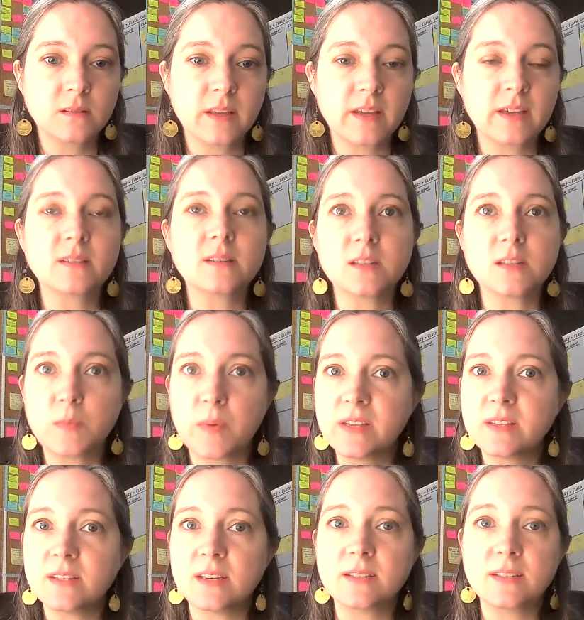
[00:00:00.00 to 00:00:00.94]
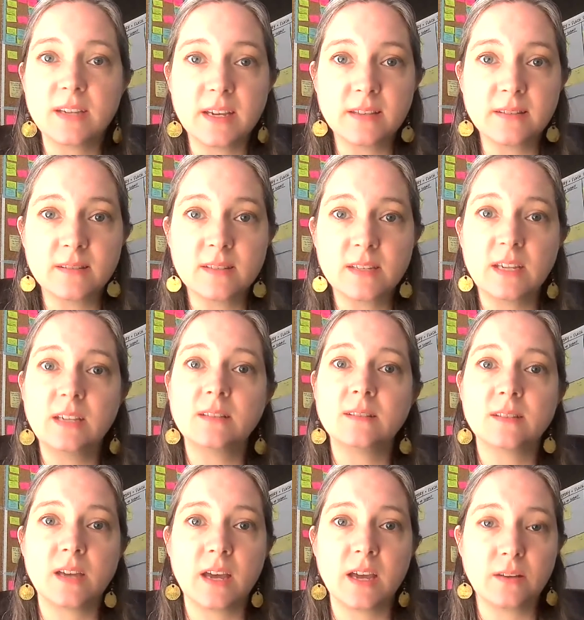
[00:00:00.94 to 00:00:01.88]
like suspense and tense
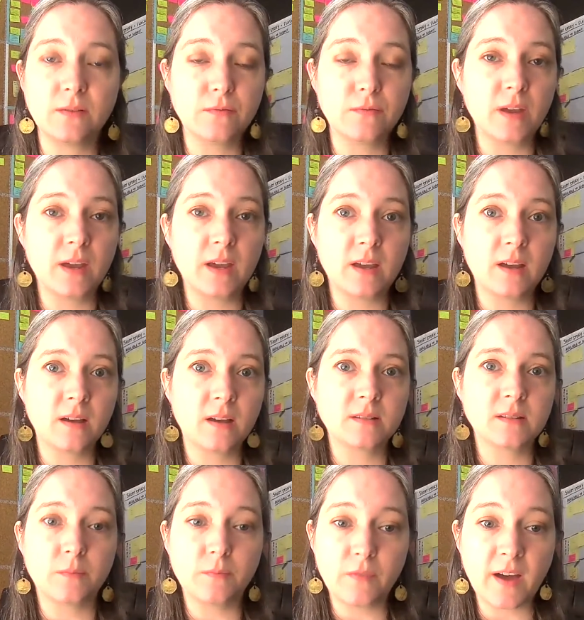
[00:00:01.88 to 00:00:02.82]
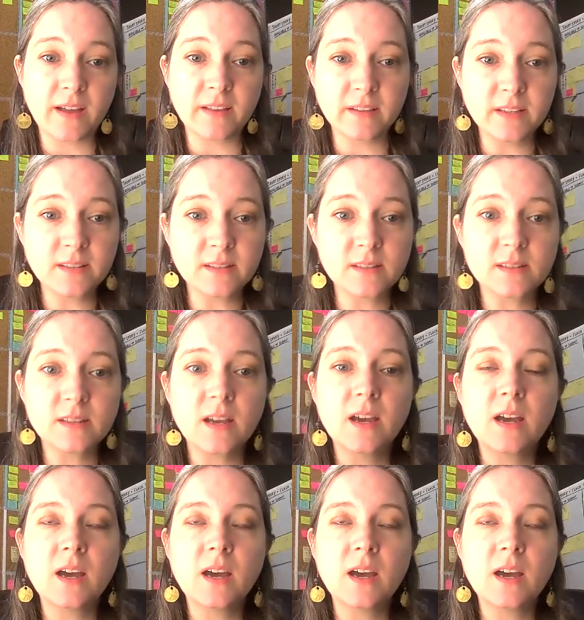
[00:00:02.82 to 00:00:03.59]
scenes and some violence.